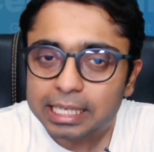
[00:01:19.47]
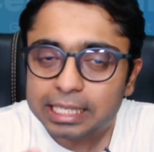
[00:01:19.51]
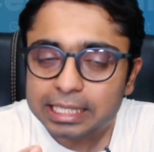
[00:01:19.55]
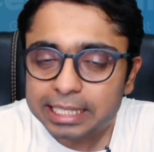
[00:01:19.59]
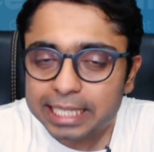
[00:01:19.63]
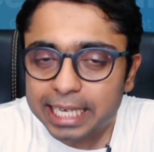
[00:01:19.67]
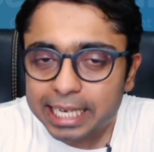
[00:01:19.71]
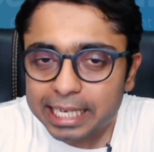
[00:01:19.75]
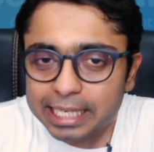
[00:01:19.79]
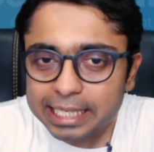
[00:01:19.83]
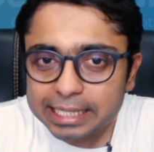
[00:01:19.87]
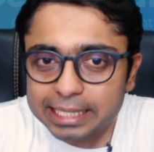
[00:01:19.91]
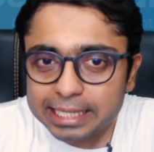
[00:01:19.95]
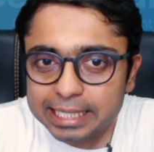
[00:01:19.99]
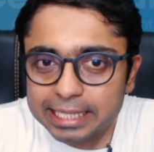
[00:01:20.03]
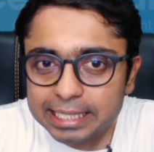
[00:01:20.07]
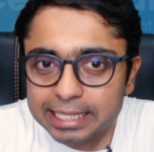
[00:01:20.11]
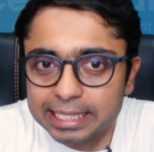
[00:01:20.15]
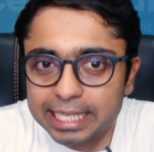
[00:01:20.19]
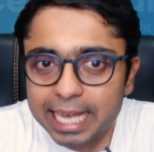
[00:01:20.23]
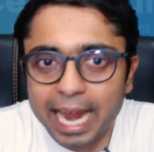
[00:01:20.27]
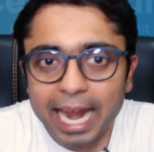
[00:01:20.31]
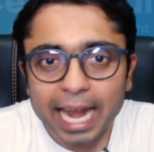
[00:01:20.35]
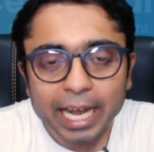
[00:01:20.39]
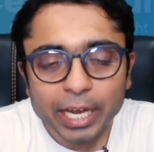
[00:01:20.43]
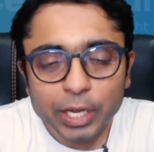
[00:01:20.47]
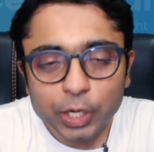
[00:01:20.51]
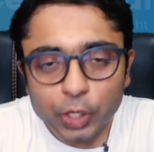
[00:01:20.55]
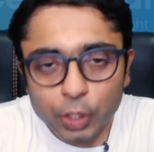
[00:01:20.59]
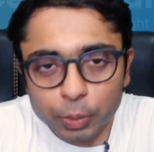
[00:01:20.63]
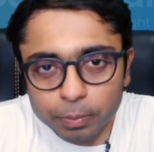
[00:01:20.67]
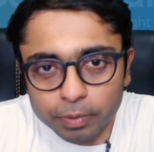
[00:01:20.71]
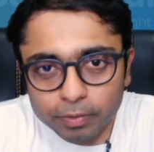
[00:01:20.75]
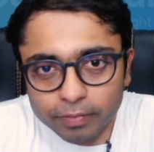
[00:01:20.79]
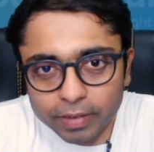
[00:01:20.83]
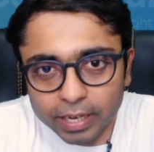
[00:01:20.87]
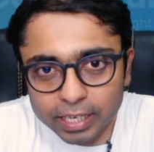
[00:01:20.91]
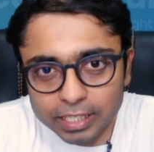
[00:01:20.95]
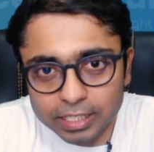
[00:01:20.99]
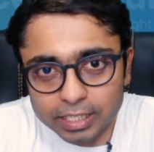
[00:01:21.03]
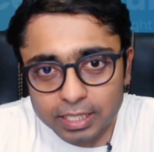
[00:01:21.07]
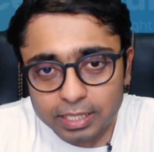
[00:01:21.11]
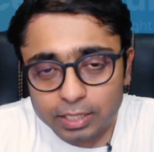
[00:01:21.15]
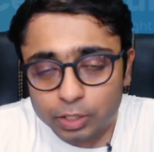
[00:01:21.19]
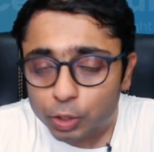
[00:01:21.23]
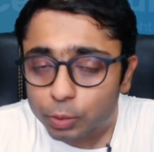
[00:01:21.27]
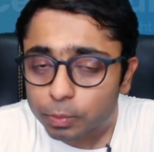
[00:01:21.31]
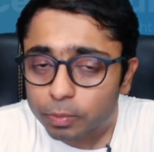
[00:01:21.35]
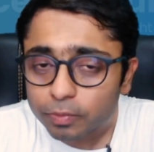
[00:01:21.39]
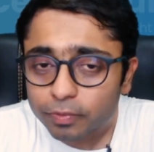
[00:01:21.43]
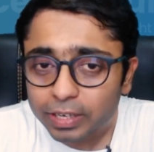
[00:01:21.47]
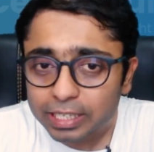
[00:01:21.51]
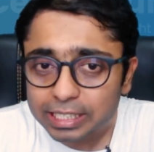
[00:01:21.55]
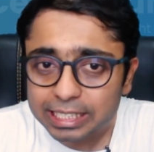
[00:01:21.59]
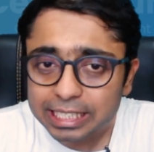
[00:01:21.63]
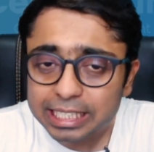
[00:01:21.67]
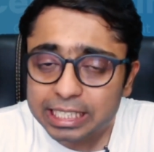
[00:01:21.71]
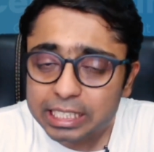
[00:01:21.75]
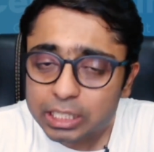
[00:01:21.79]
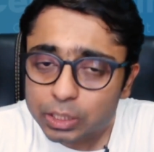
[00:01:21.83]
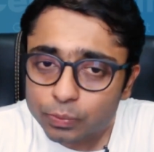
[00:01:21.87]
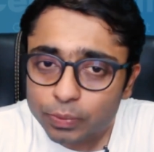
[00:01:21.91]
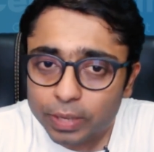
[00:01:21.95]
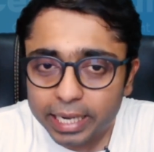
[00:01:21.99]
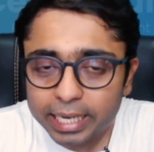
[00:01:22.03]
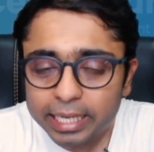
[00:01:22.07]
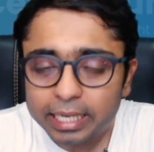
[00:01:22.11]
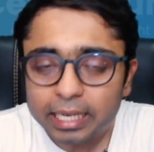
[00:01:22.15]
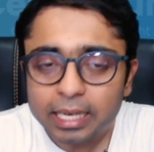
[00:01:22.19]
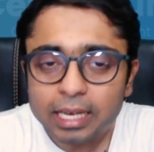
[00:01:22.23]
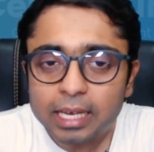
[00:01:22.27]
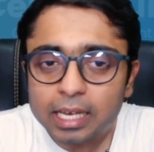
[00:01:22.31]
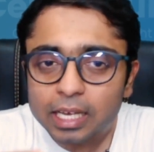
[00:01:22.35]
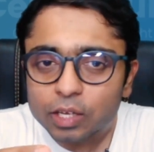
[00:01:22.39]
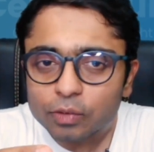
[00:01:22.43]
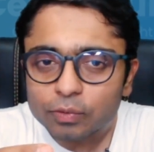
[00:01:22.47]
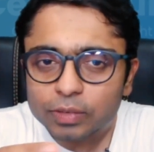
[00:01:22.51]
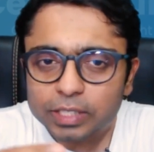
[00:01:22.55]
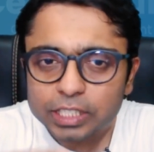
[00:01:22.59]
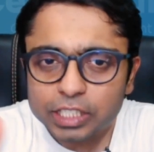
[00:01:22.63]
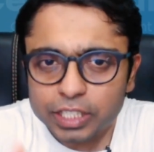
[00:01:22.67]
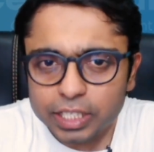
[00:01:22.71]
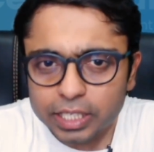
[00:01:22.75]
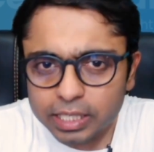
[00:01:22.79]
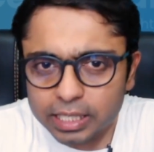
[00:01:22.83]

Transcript: sinuses and tumefaction tumefaction is swelling which